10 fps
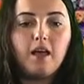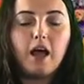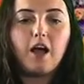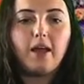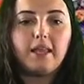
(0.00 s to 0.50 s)

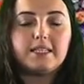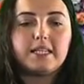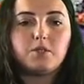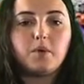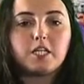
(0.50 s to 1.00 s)
All right, let's
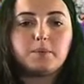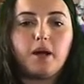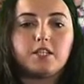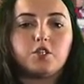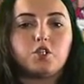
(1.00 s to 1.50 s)
get to our
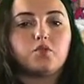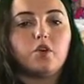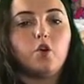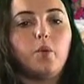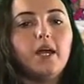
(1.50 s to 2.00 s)
sponsors
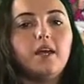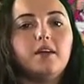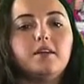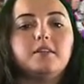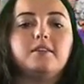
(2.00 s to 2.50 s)
real quick.
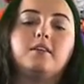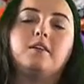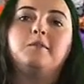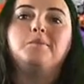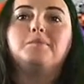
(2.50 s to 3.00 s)

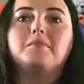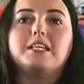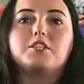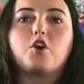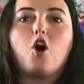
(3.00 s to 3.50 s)

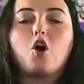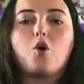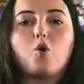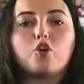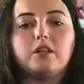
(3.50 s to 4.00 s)
These are all
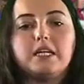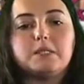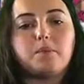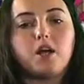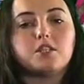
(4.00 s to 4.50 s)
quarterly
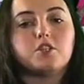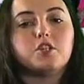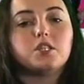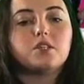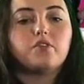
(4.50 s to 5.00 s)

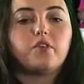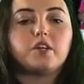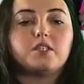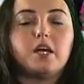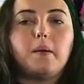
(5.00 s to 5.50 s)
sponsors.
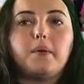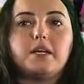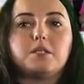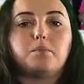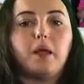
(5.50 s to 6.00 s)
First up
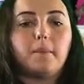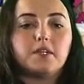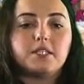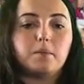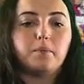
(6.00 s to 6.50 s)
is Plumber
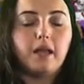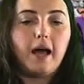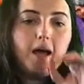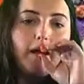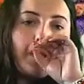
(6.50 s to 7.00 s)

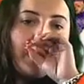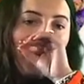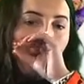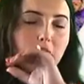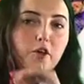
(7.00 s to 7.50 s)
Supply.
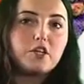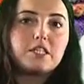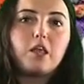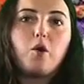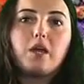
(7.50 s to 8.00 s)
Their
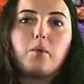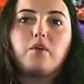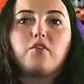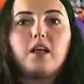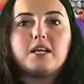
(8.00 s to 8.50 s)
slogan, we
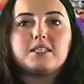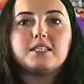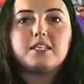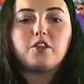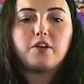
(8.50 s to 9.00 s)
realized this
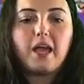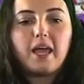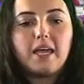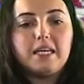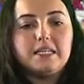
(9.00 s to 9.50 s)
the other
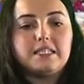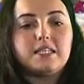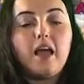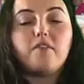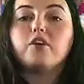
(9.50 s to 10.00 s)
day, is
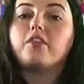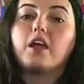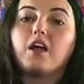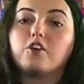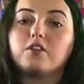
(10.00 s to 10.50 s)
everything
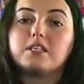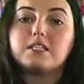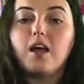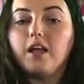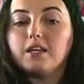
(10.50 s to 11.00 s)
under the
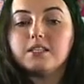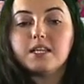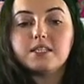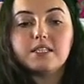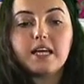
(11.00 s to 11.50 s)
sun, because
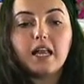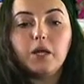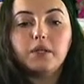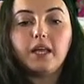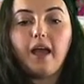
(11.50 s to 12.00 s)
that's exactly
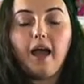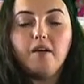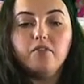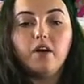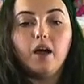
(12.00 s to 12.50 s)
what they
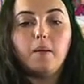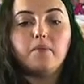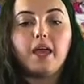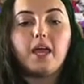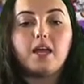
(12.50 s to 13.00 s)
have. Um,
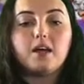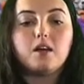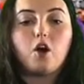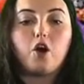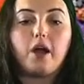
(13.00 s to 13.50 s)
they
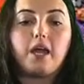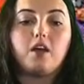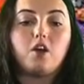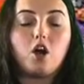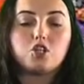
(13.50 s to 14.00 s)
are a
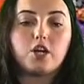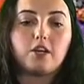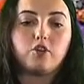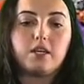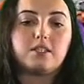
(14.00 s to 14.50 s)

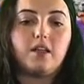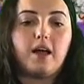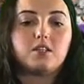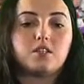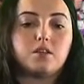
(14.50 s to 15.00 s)
contractor, they sell
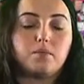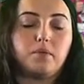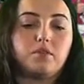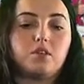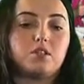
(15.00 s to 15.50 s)
out to,
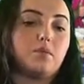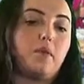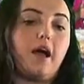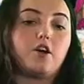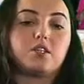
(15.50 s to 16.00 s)
to
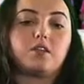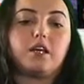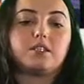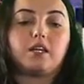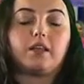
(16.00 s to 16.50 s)
suppliers and things
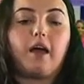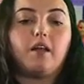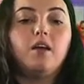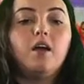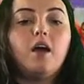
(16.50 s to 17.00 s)
like that.
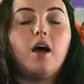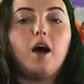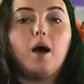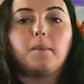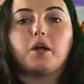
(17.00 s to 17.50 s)

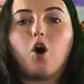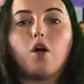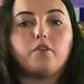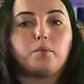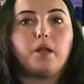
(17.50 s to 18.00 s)
Um, but all
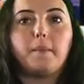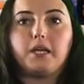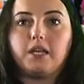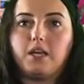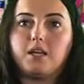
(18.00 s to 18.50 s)
of your plumbing
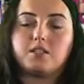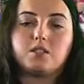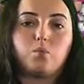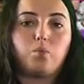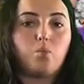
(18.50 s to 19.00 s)
needs,
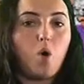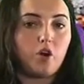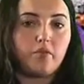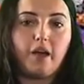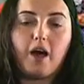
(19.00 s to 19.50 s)

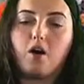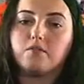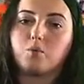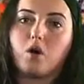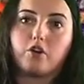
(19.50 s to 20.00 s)
water
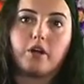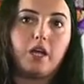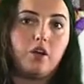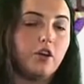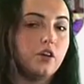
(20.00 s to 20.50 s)
valves, water
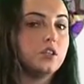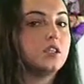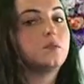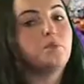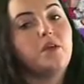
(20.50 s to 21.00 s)
heaters,
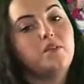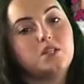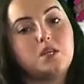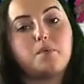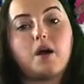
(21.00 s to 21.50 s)

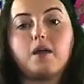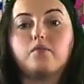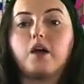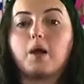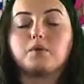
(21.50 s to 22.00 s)
PVC pipe,
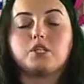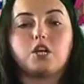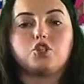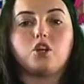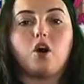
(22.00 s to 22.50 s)
fire
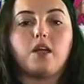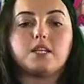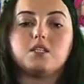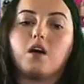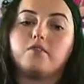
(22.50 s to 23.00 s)
protection, all that
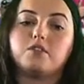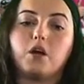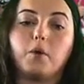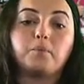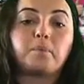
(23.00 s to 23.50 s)
stuff.
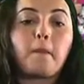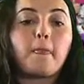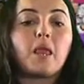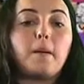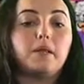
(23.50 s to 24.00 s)
So,
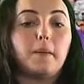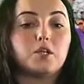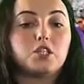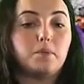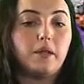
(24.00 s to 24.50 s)
Plumbers
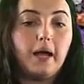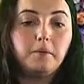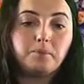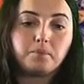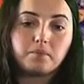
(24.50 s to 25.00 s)
Supply.
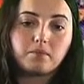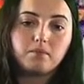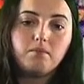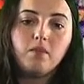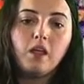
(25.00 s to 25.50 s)

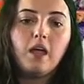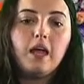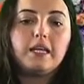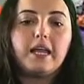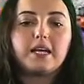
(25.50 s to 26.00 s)

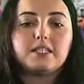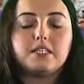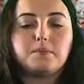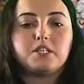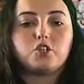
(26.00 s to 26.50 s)
Next is
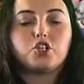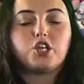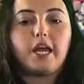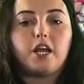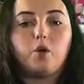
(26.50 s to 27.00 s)
Mr.
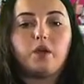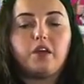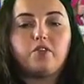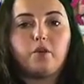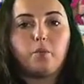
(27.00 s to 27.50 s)
Shane O'Keefe at